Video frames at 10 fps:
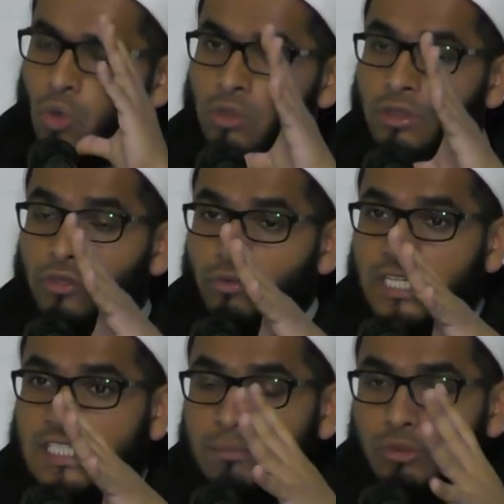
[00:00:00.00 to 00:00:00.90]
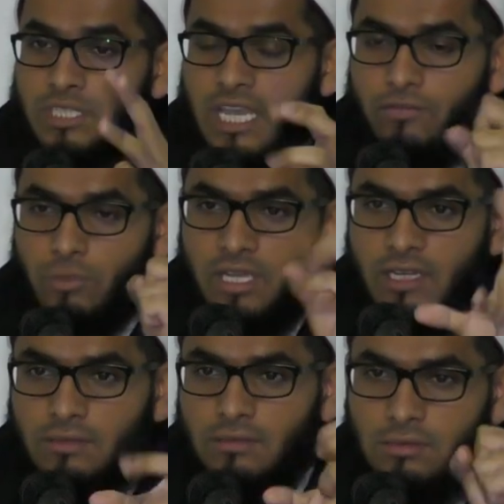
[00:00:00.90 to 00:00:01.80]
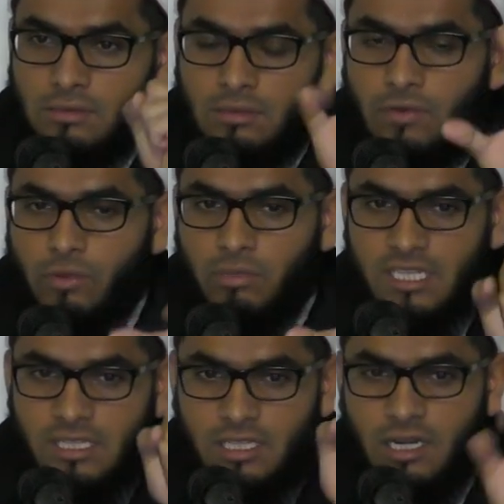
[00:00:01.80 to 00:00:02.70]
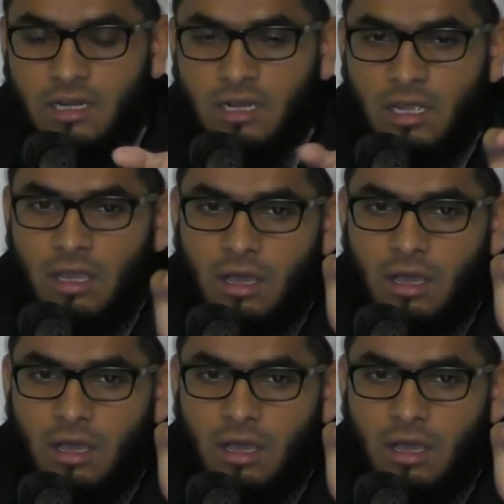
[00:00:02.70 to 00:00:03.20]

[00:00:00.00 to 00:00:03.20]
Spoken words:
or the three steps we take from here, from this incident,